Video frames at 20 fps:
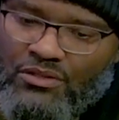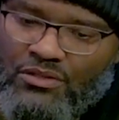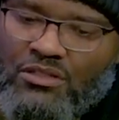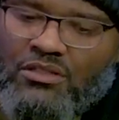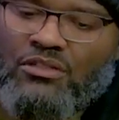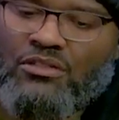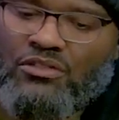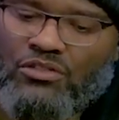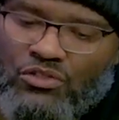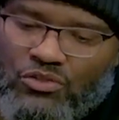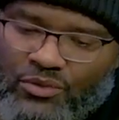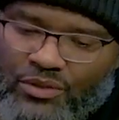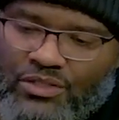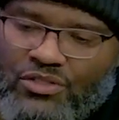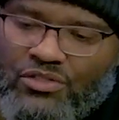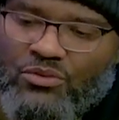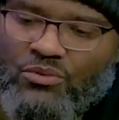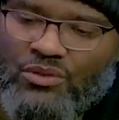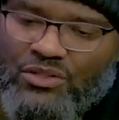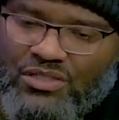the degree
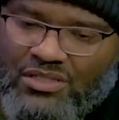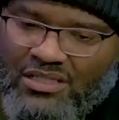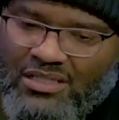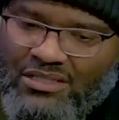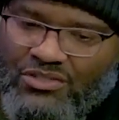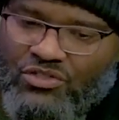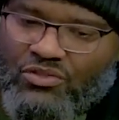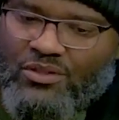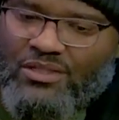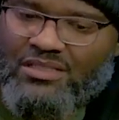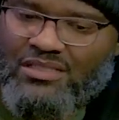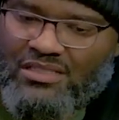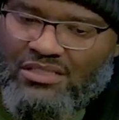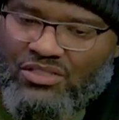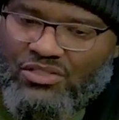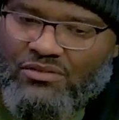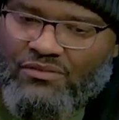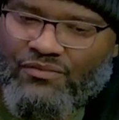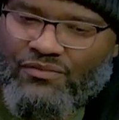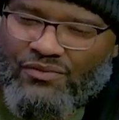to which they
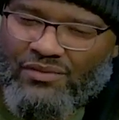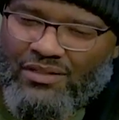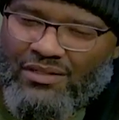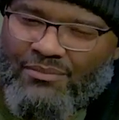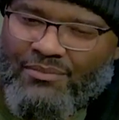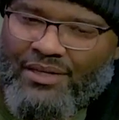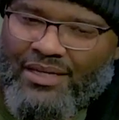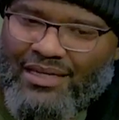transition from